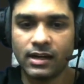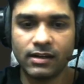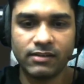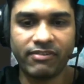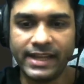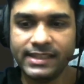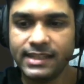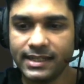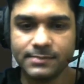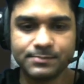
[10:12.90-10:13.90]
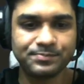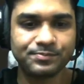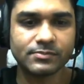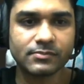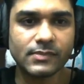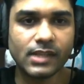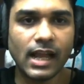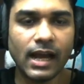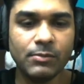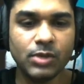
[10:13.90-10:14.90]
finally,
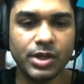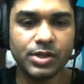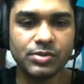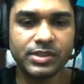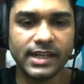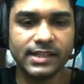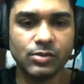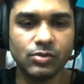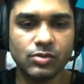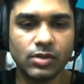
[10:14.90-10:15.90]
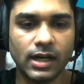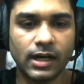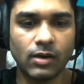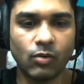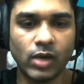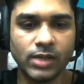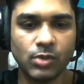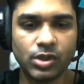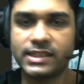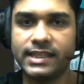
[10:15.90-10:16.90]
I'm going to tell you one
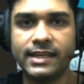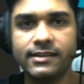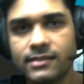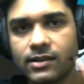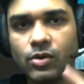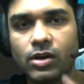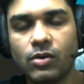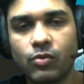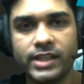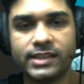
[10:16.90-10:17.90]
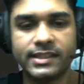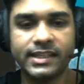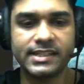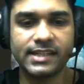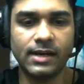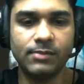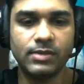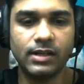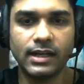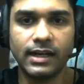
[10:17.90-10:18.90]
more thing with GitHub.
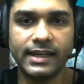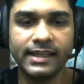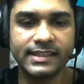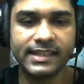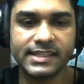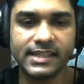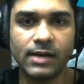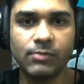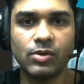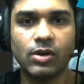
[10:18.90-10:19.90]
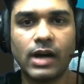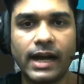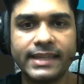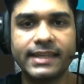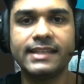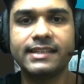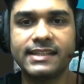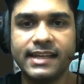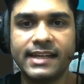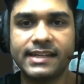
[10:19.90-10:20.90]
In GitHub, I can
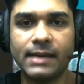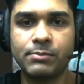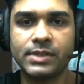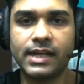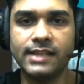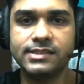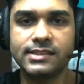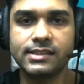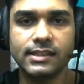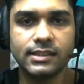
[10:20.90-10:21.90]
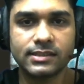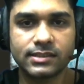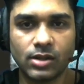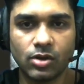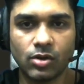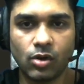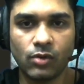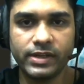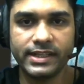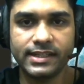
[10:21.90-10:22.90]
create a branch. So
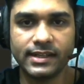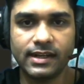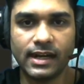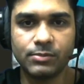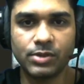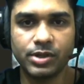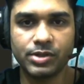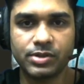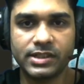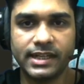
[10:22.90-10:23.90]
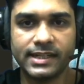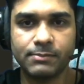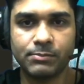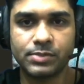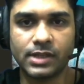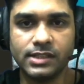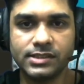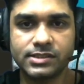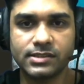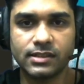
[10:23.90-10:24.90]
over here, I'm going to create a
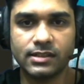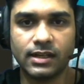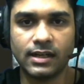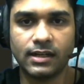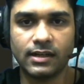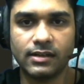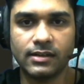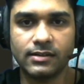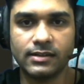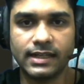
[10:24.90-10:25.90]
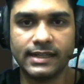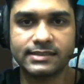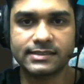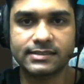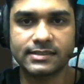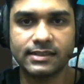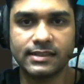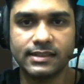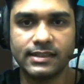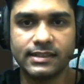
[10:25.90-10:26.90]
branch. Let's
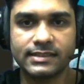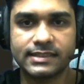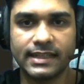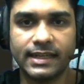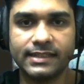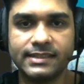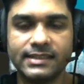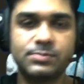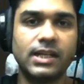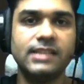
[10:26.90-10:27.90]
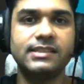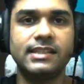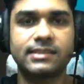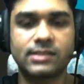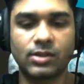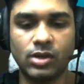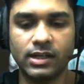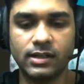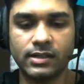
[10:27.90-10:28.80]
say this branch is called